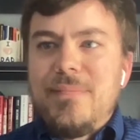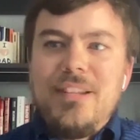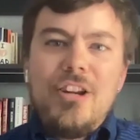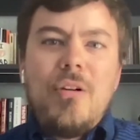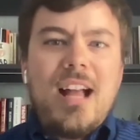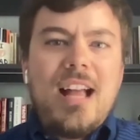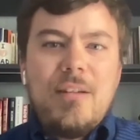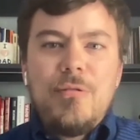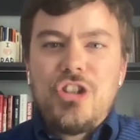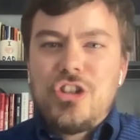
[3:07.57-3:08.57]
it
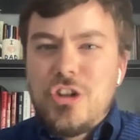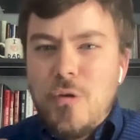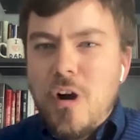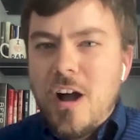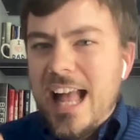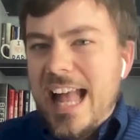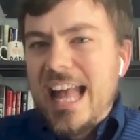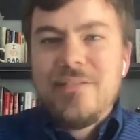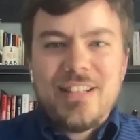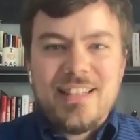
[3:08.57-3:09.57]
was just so
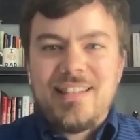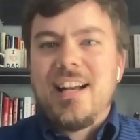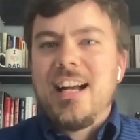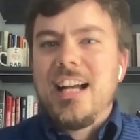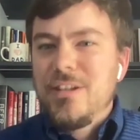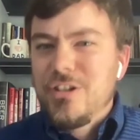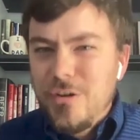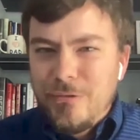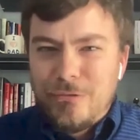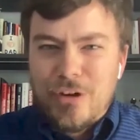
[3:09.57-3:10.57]
ahead of its time and
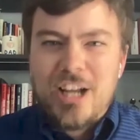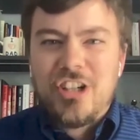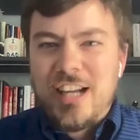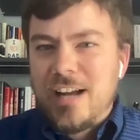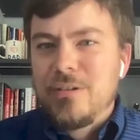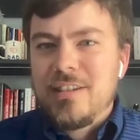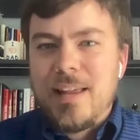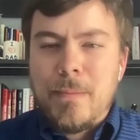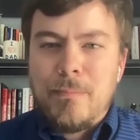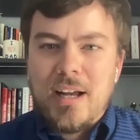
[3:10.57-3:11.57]
so fresh and
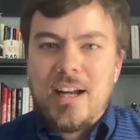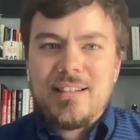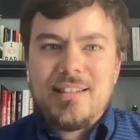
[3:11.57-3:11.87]
outside the box.